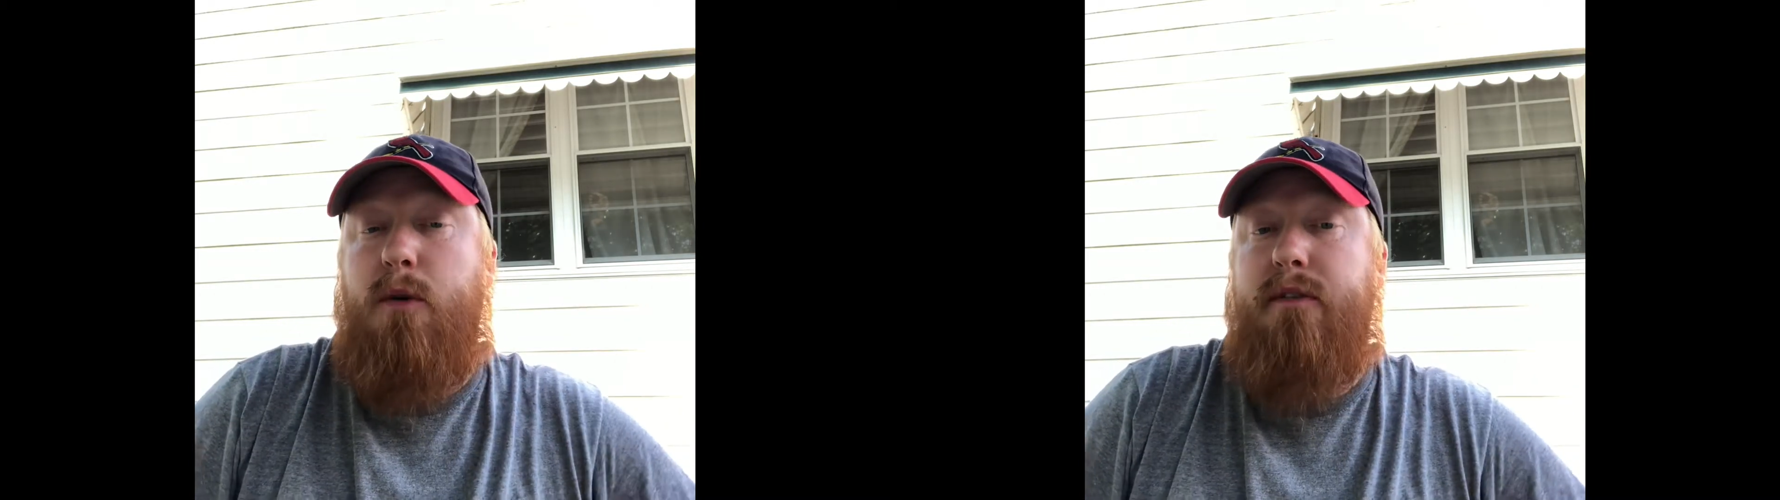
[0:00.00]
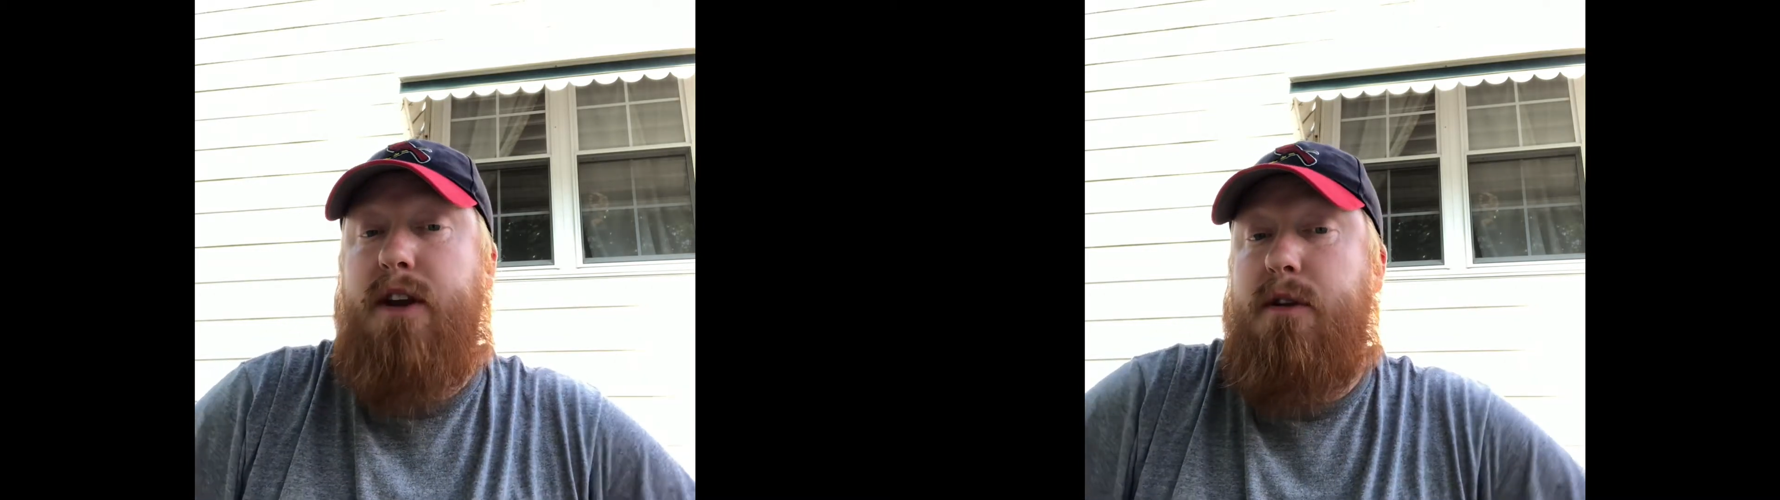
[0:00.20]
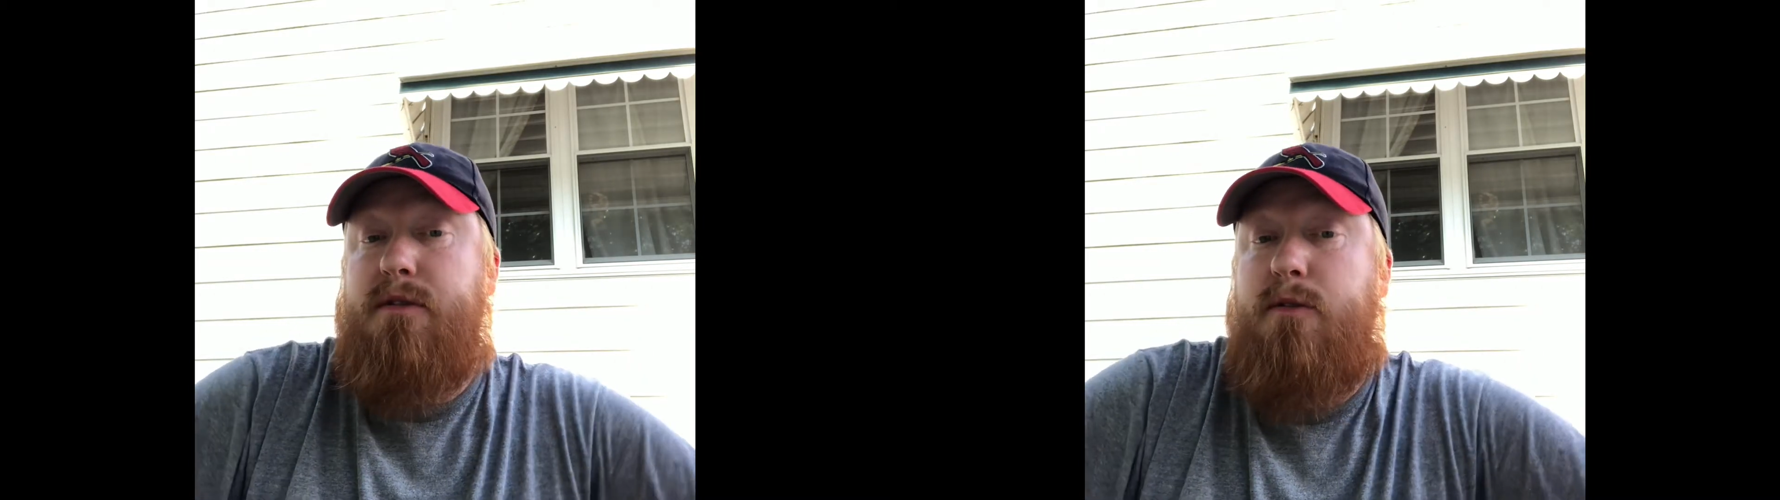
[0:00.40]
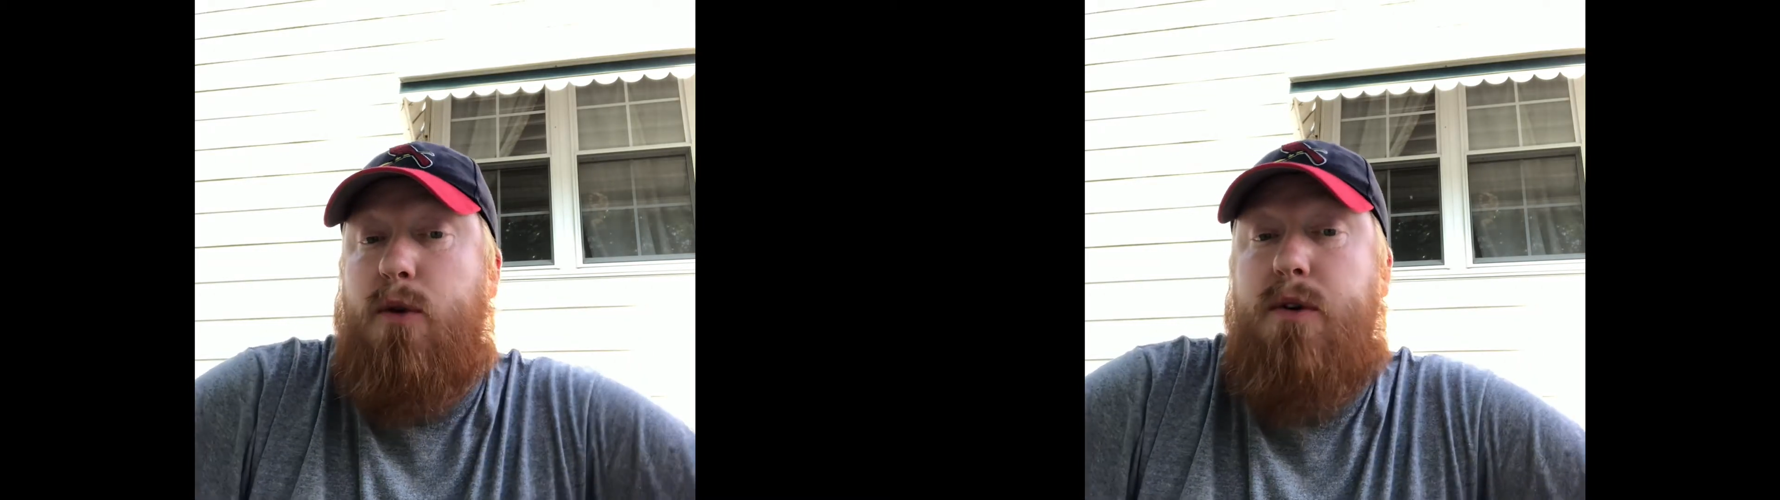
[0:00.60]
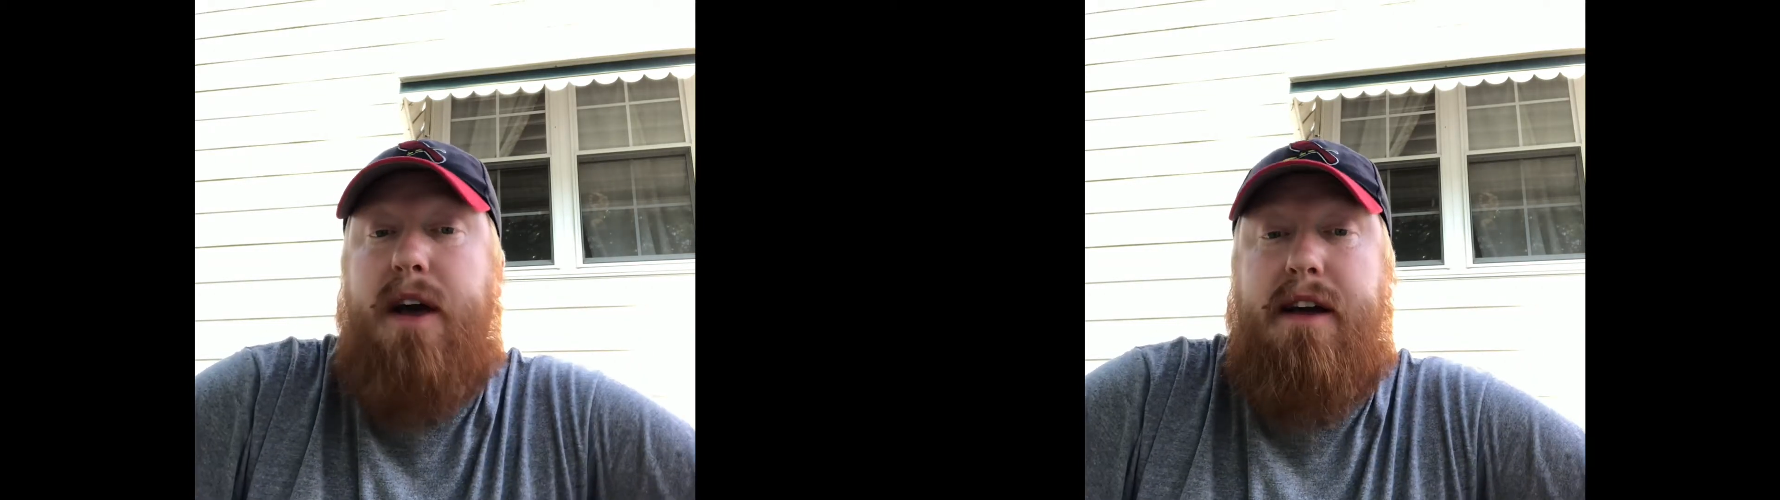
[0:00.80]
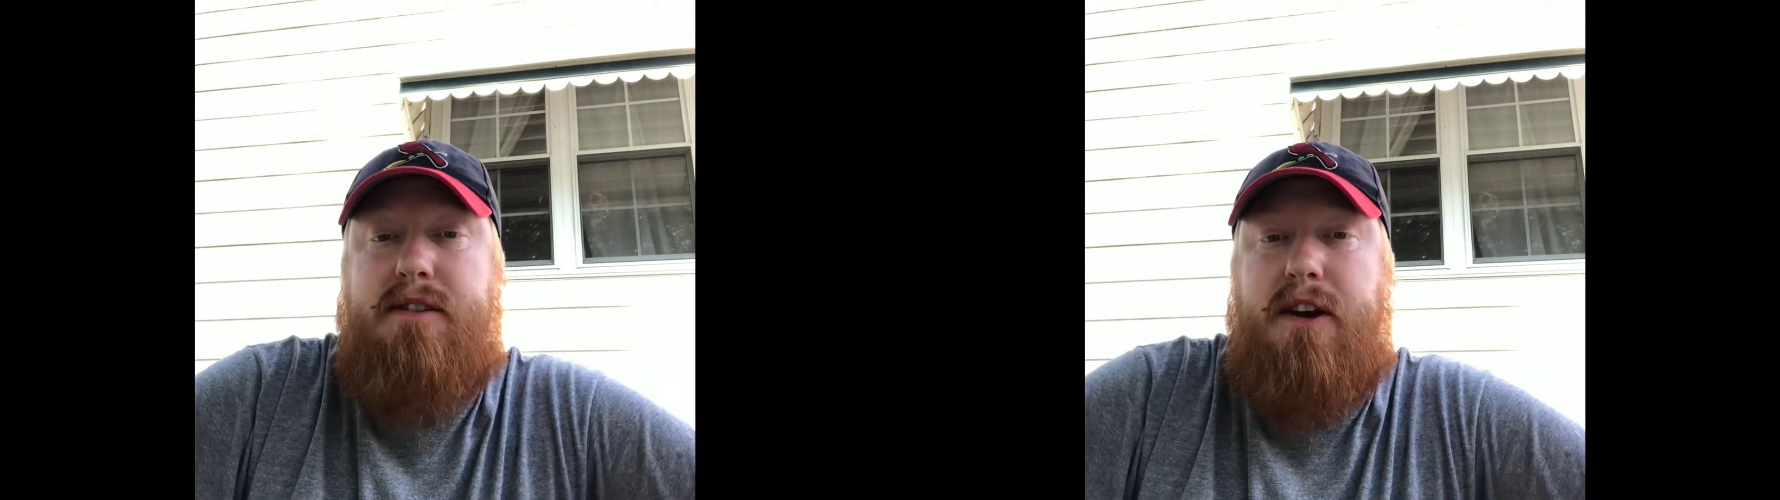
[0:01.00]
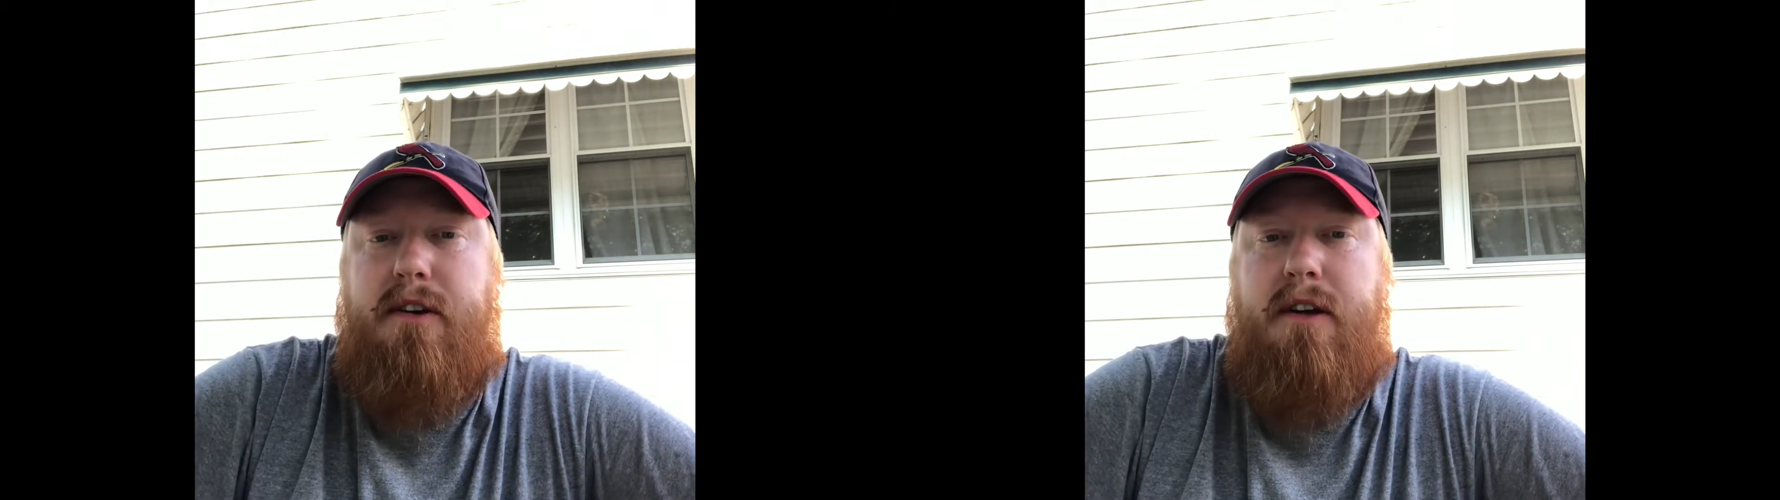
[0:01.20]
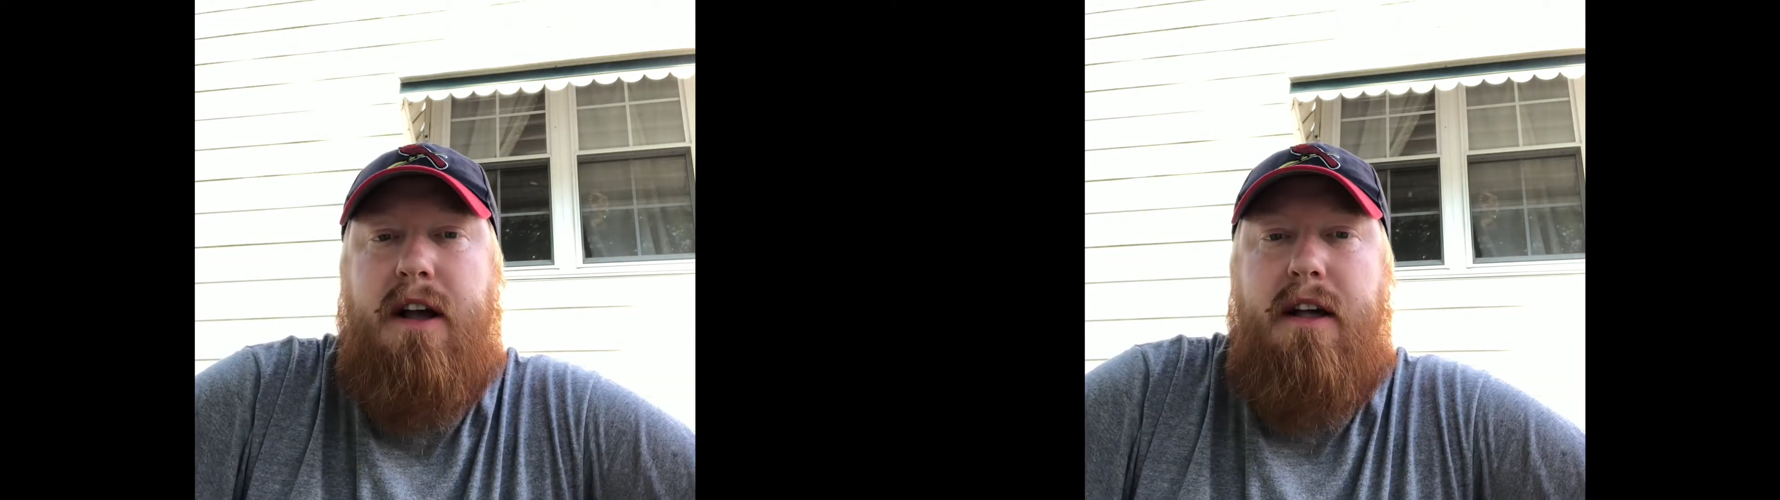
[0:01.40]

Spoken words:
more videos for you guys here